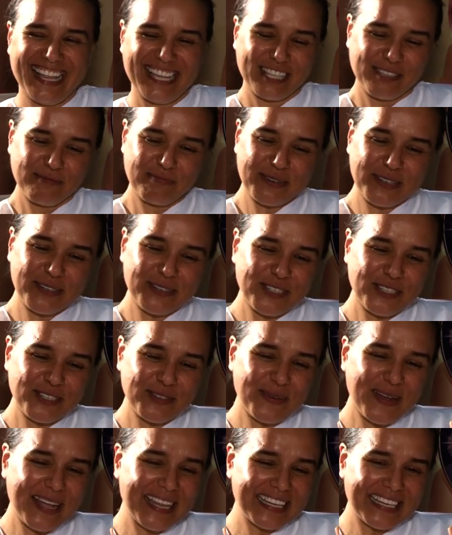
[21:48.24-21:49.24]

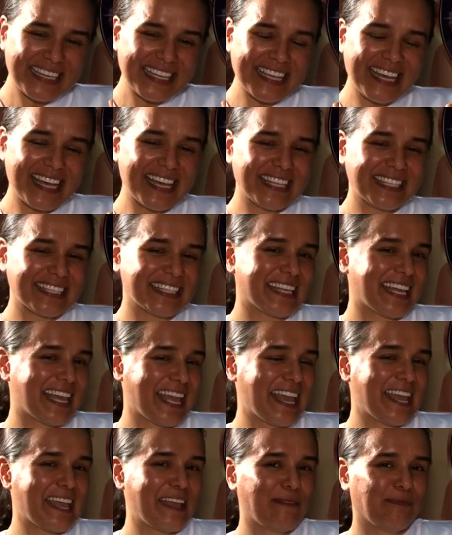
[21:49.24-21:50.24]
Spirituality has the
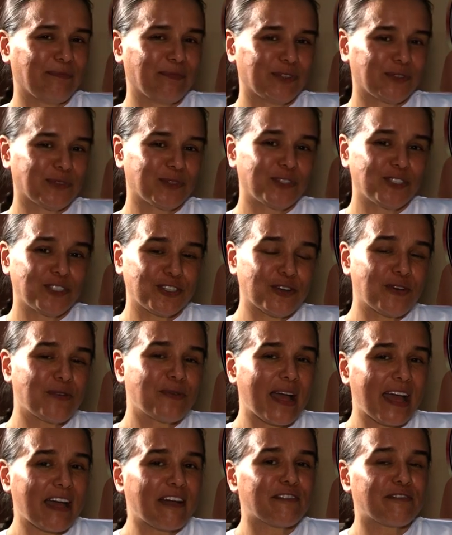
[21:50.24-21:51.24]
aim to show
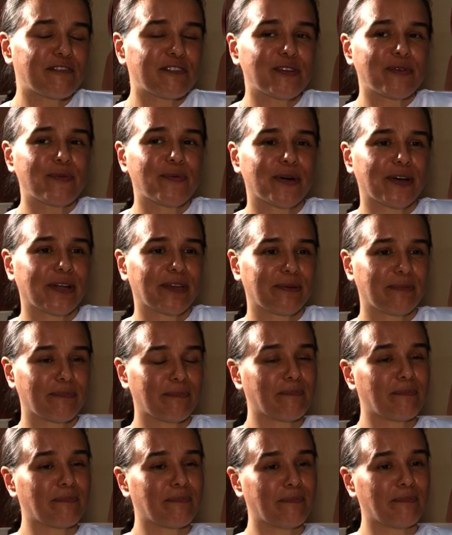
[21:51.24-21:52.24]
everyone
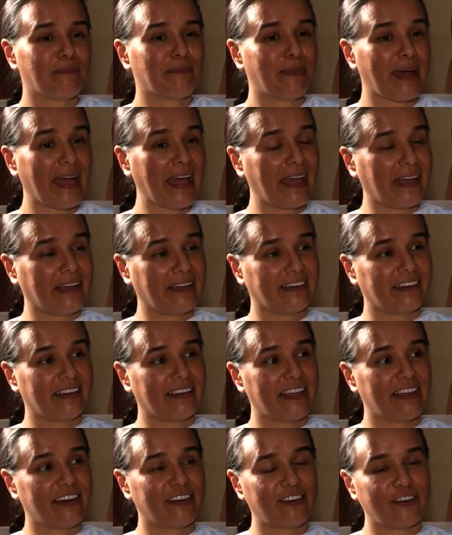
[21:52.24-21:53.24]
back
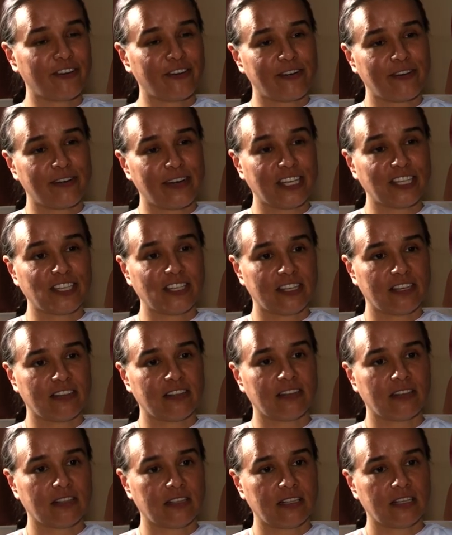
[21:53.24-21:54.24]
their
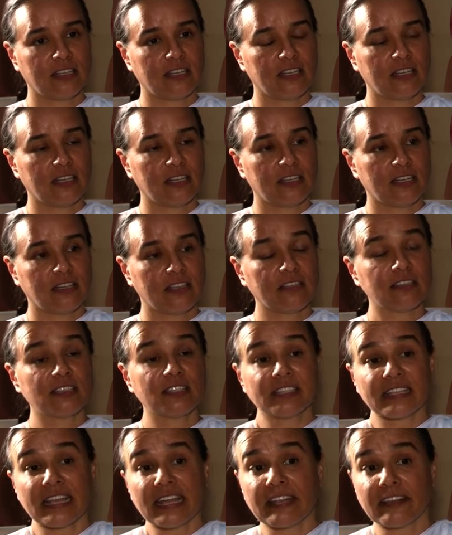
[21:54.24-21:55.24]
original
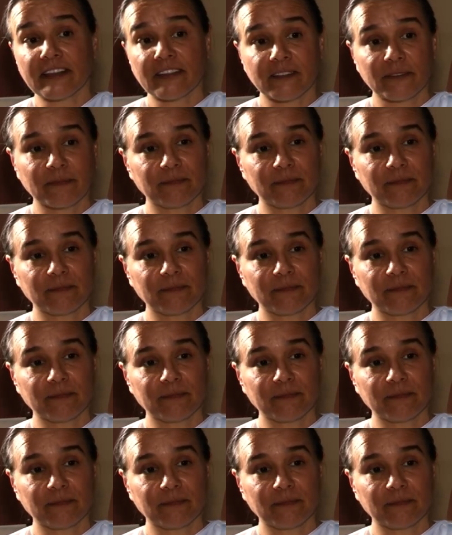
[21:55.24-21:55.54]
state